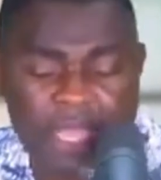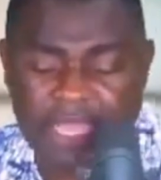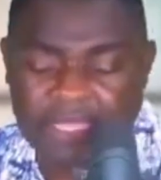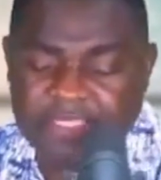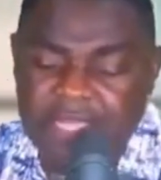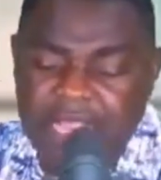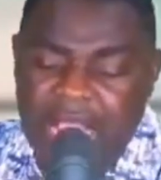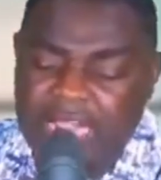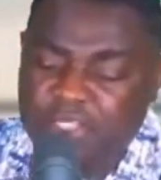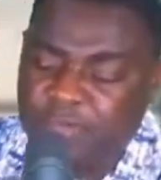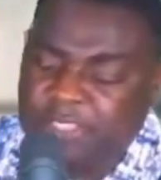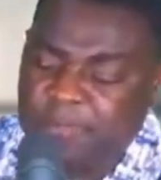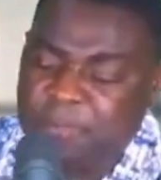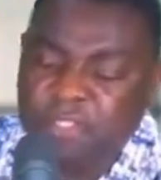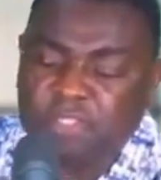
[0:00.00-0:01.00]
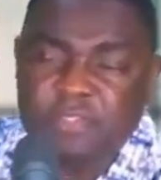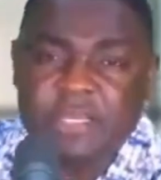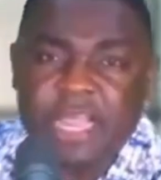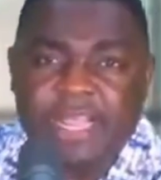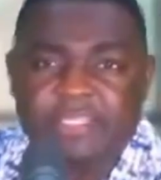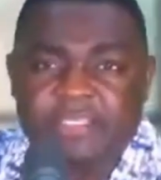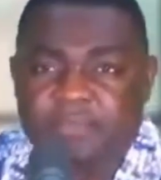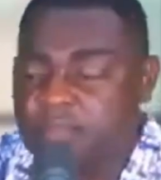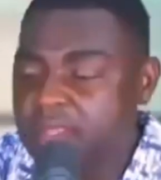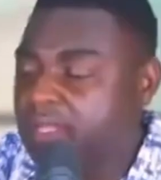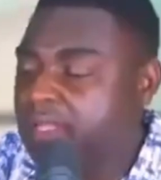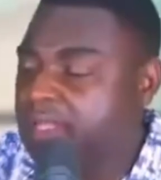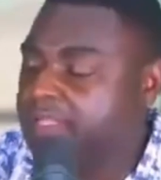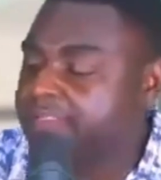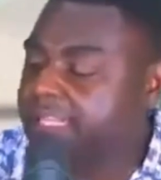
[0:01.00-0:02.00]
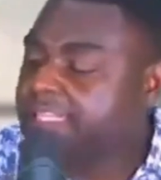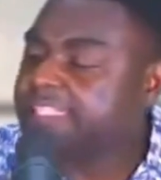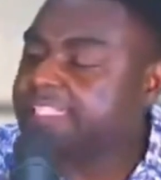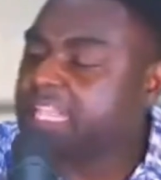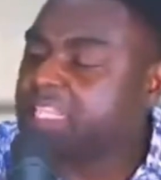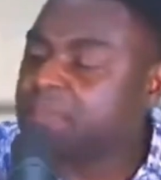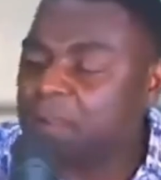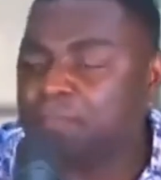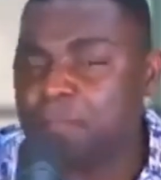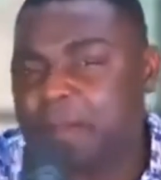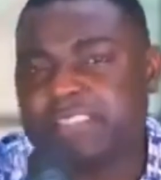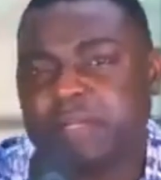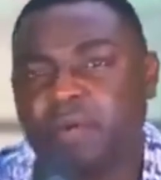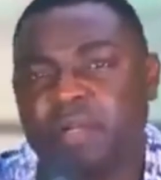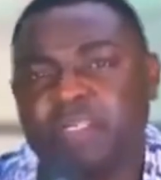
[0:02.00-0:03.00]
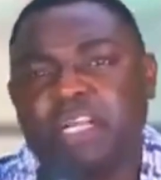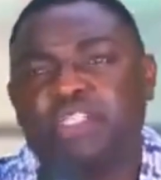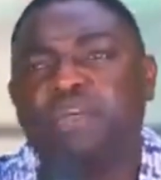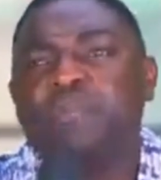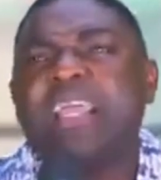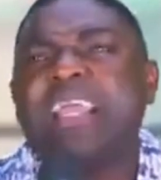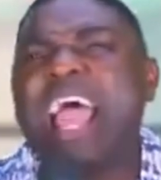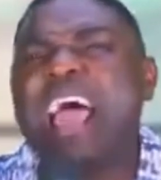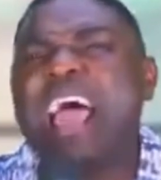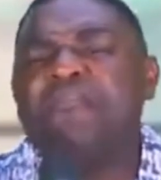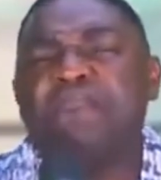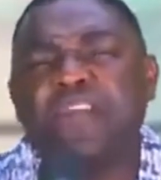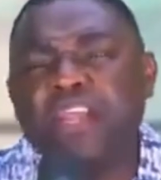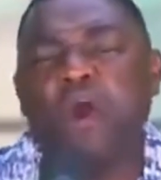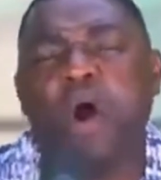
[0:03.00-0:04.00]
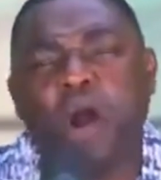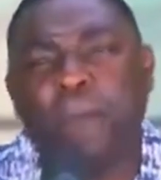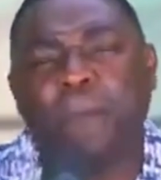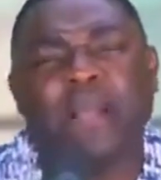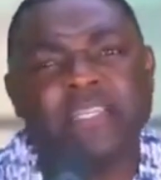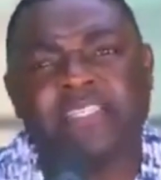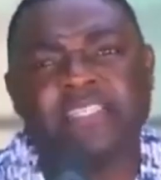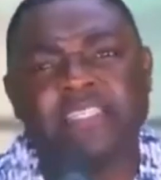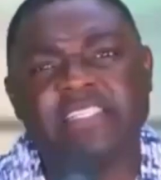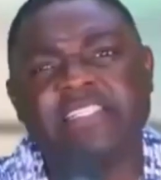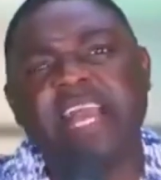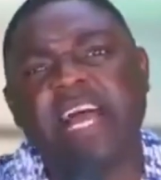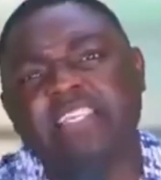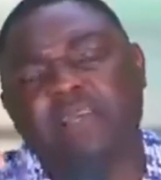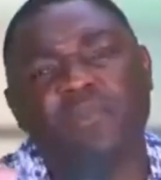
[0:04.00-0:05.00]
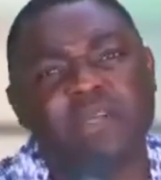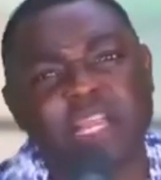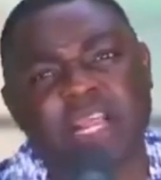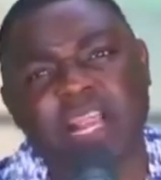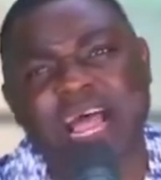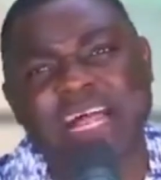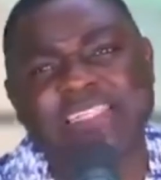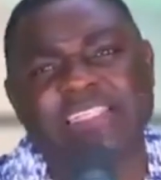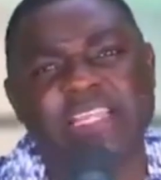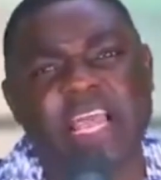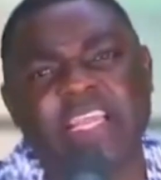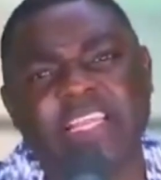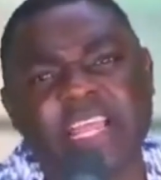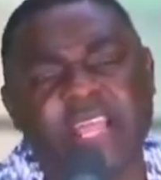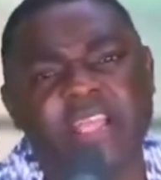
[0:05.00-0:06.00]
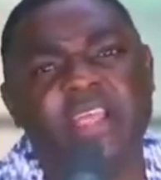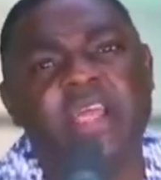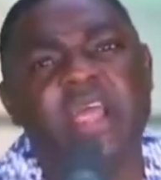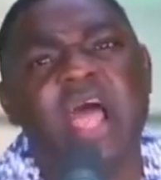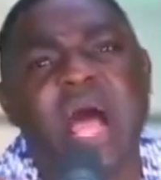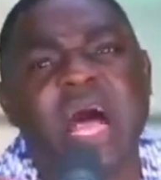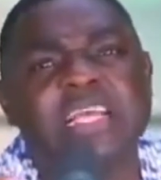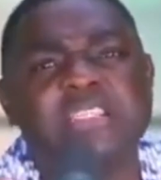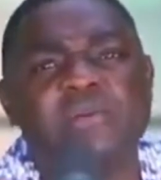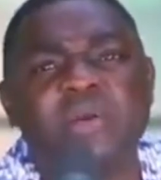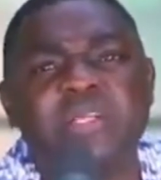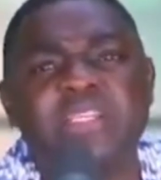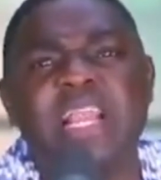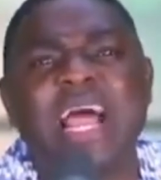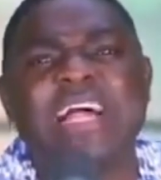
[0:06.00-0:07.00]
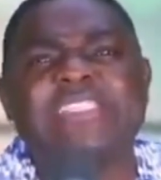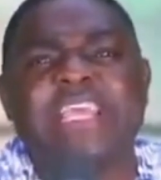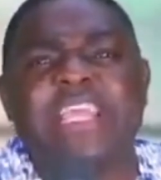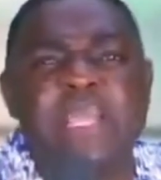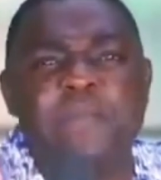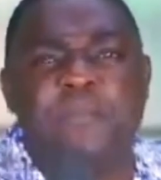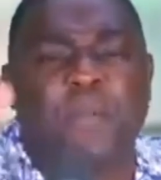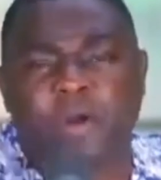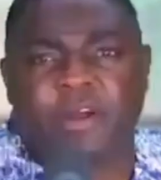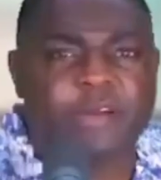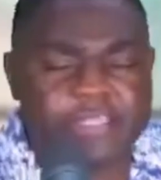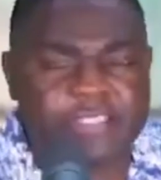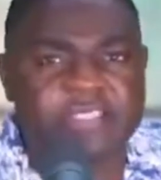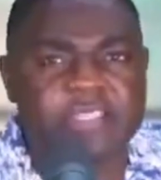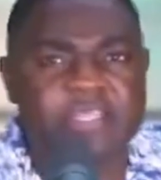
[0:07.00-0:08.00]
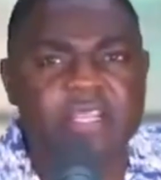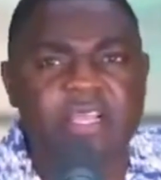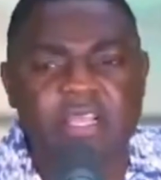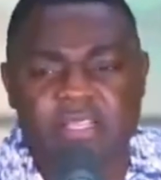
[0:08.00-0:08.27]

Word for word: And as we speak tonight, this statement from Asamoah should make every young person see Asamoah as a day, Asamoah as a hypocrite.